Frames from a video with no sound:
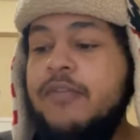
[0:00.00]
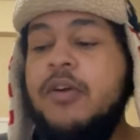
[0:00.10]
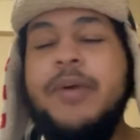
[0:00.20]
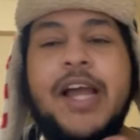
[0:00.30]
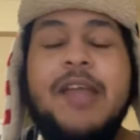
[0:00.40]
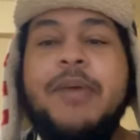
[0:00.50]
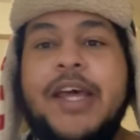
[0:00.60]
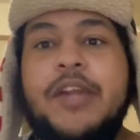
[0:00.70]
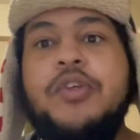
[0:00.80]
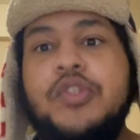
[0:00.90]
My iPad,
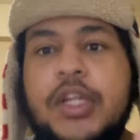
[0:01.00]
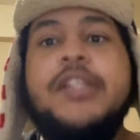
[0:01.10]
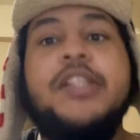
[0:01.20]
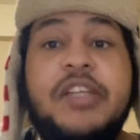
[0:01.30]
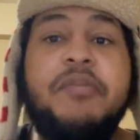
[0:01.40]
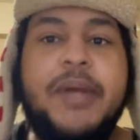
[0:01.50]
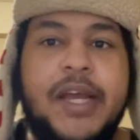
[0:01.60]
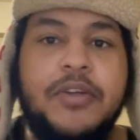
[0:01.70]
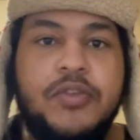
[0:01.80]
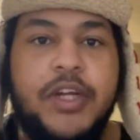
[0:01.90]
I usually like to leave in my
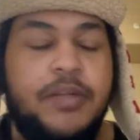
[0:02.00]
house, right?